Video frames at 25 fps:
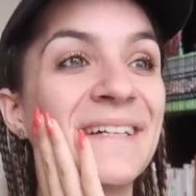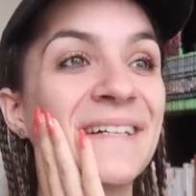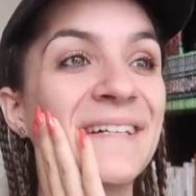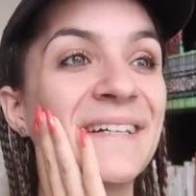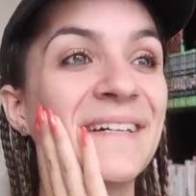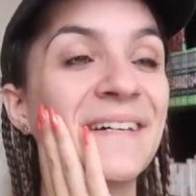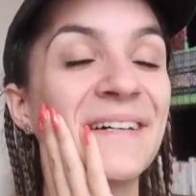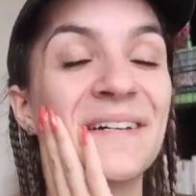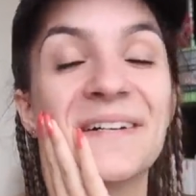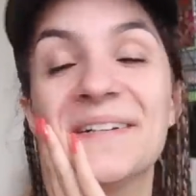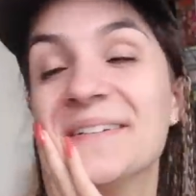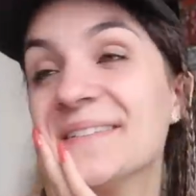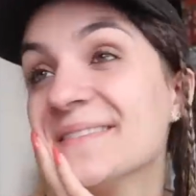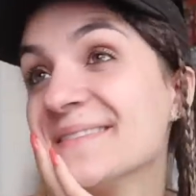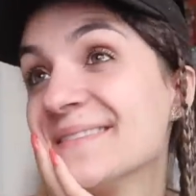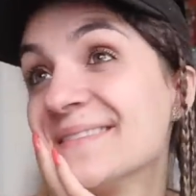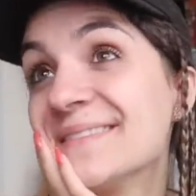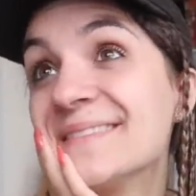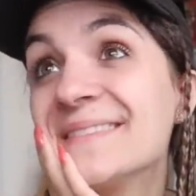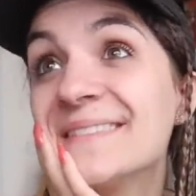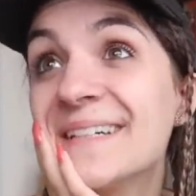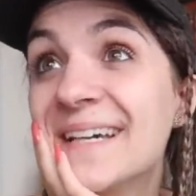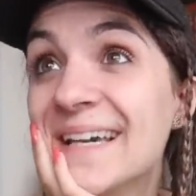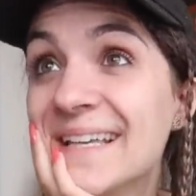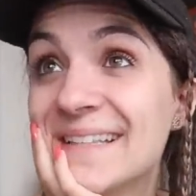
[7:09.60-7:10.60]

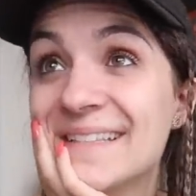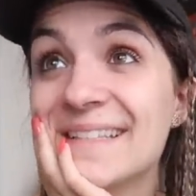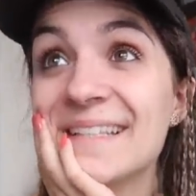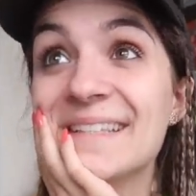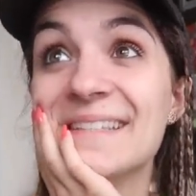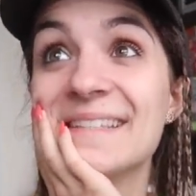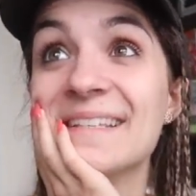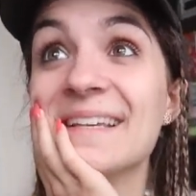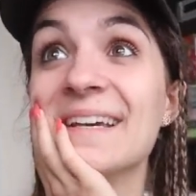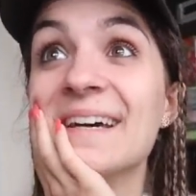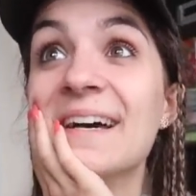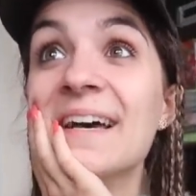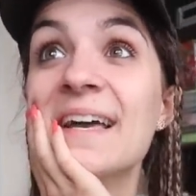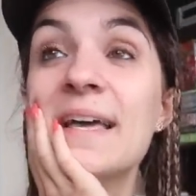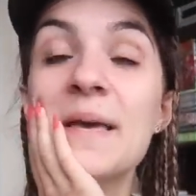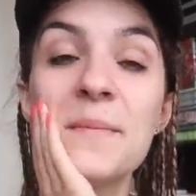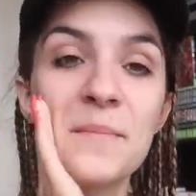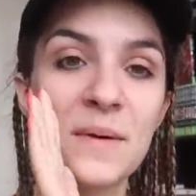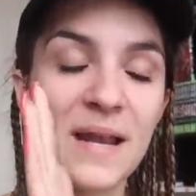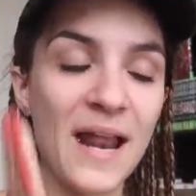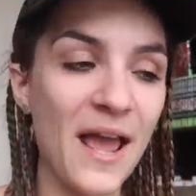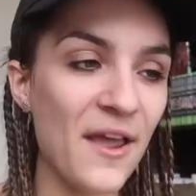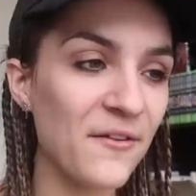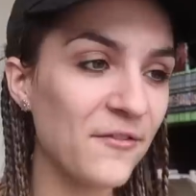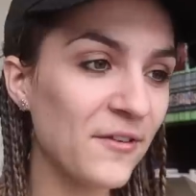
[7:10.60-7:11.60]
but
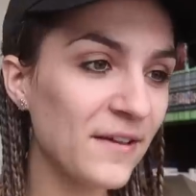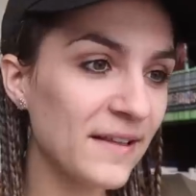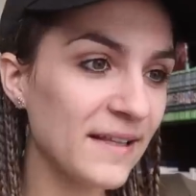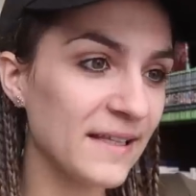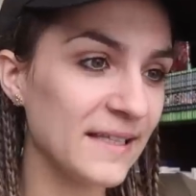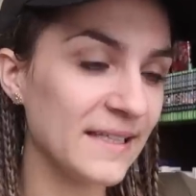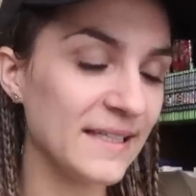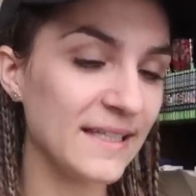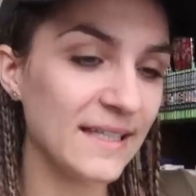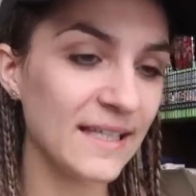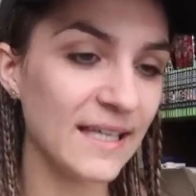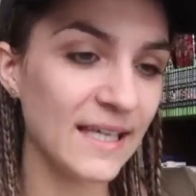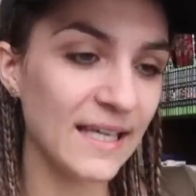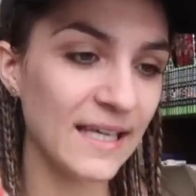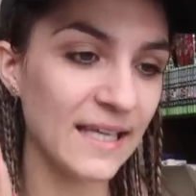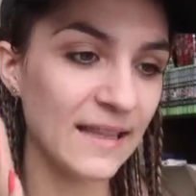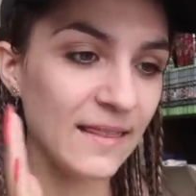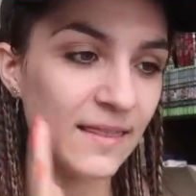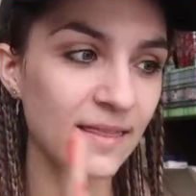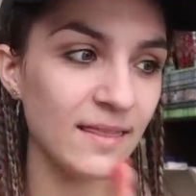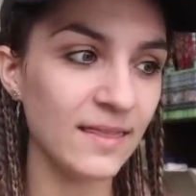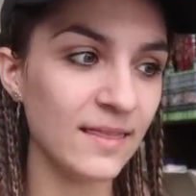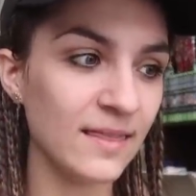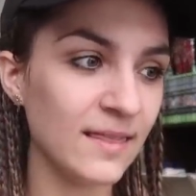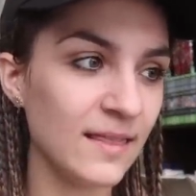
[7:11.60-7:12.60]
I feel like
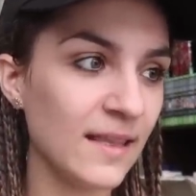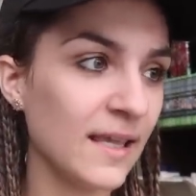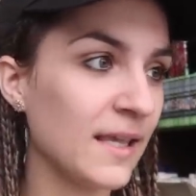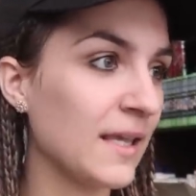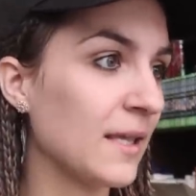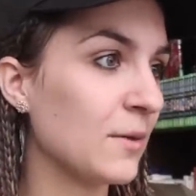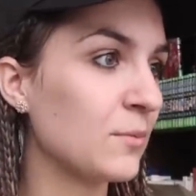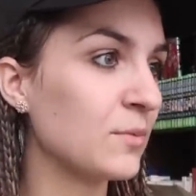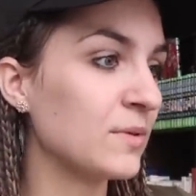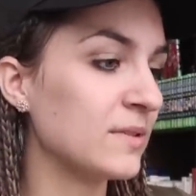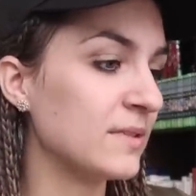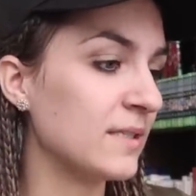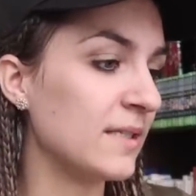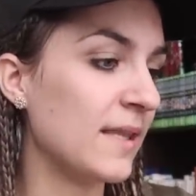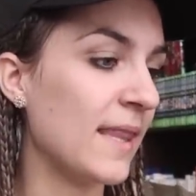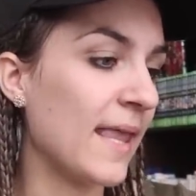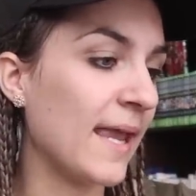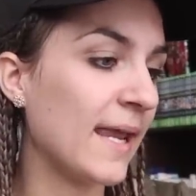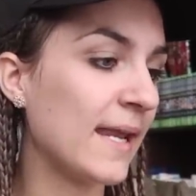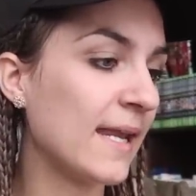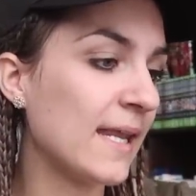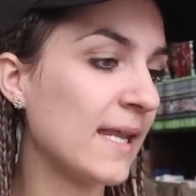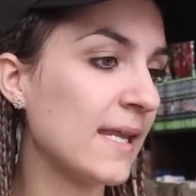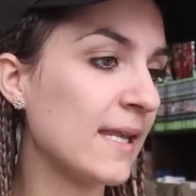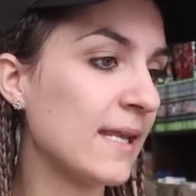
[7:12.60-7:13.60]
it was in
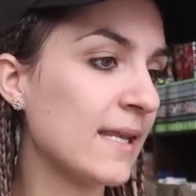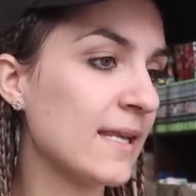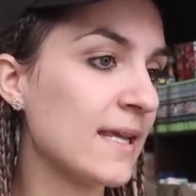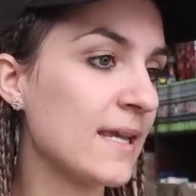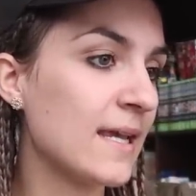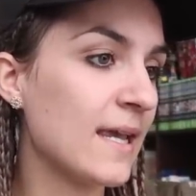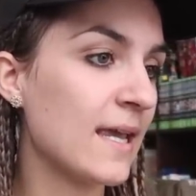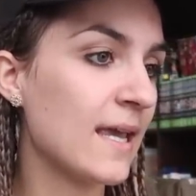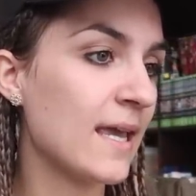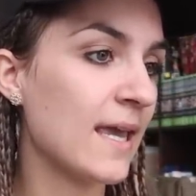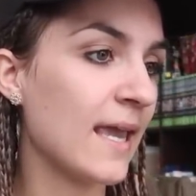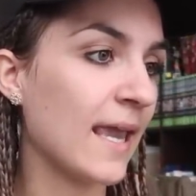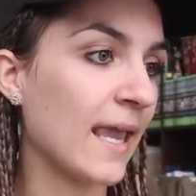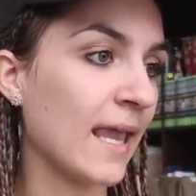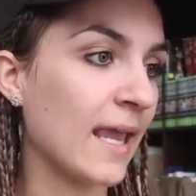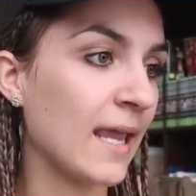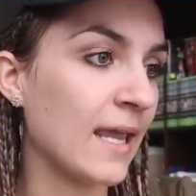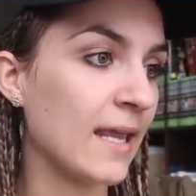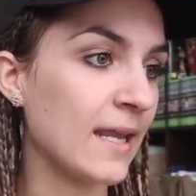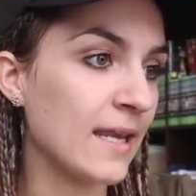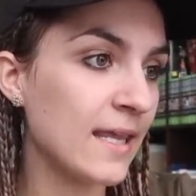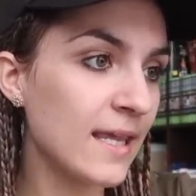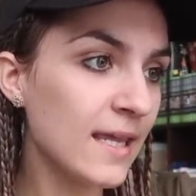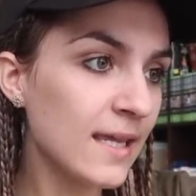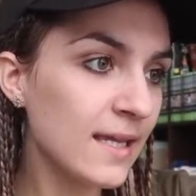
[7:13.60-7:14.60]

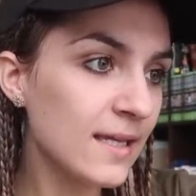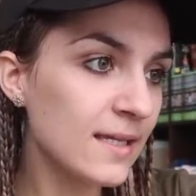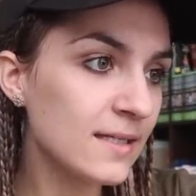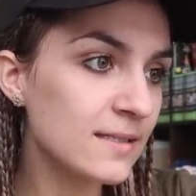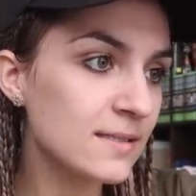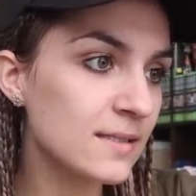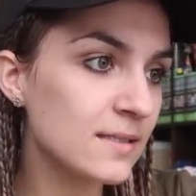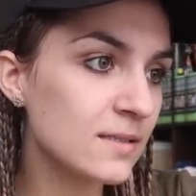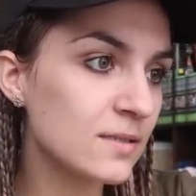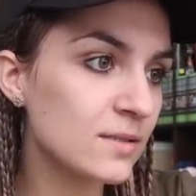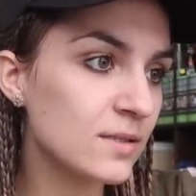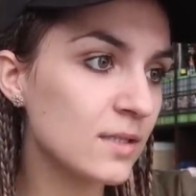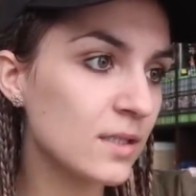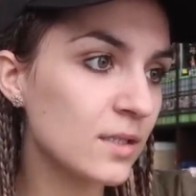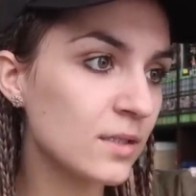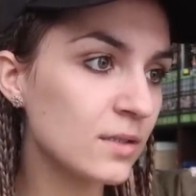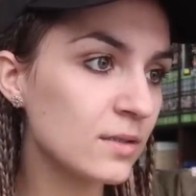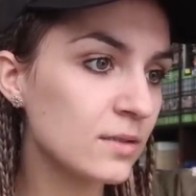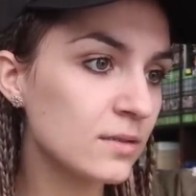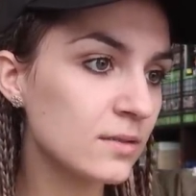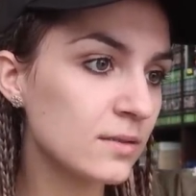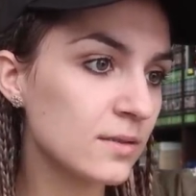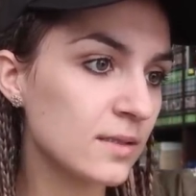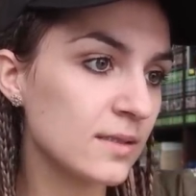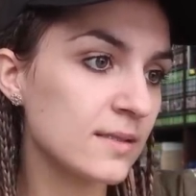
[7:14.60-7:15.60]
1980, this
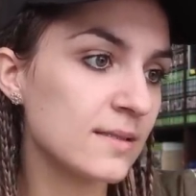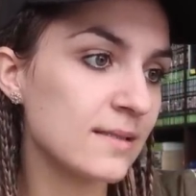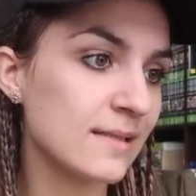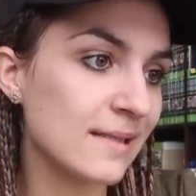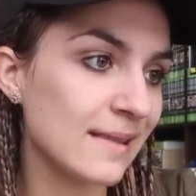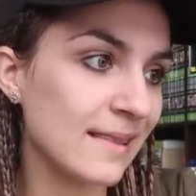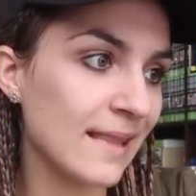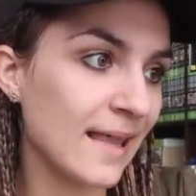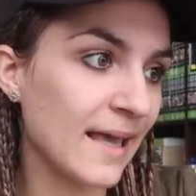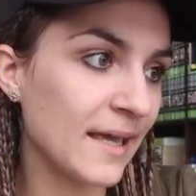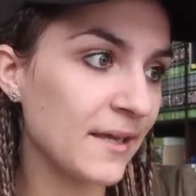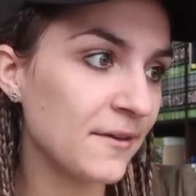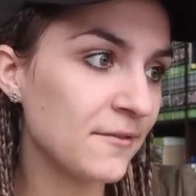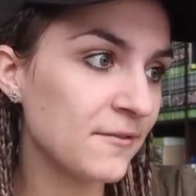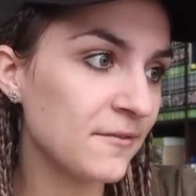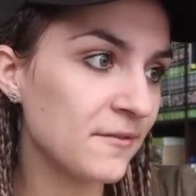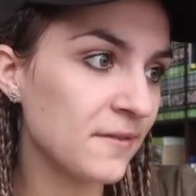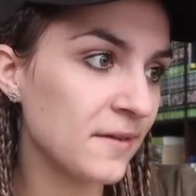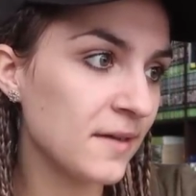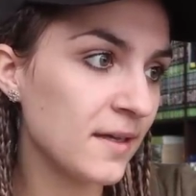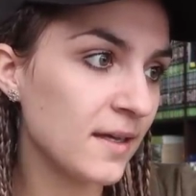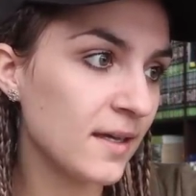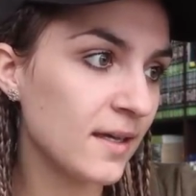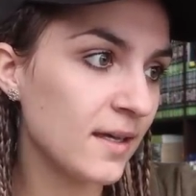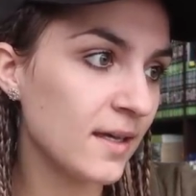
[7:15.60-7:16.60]
song, this live.
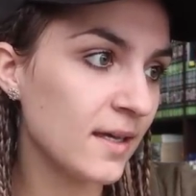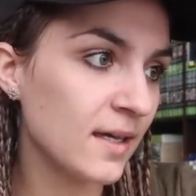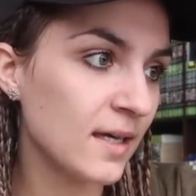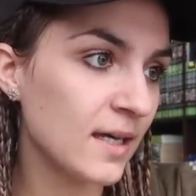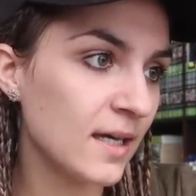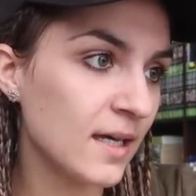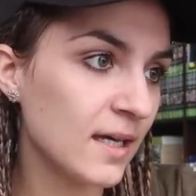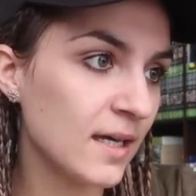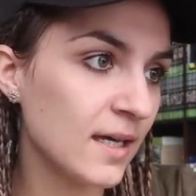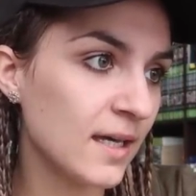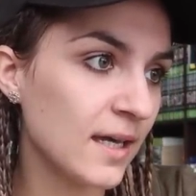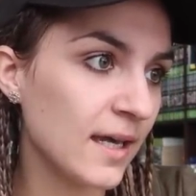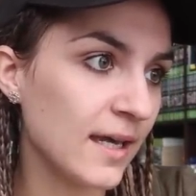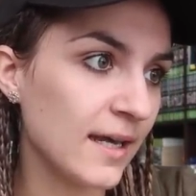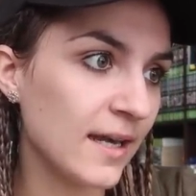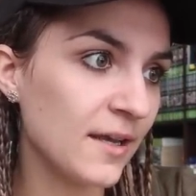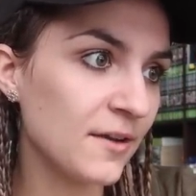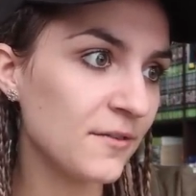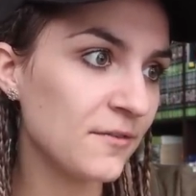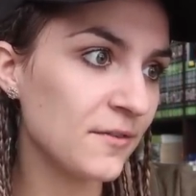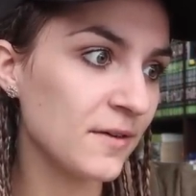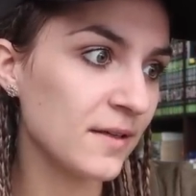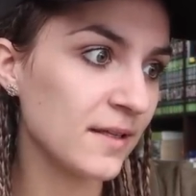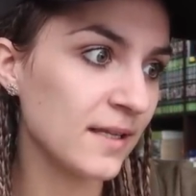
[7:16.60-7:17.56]
And I feel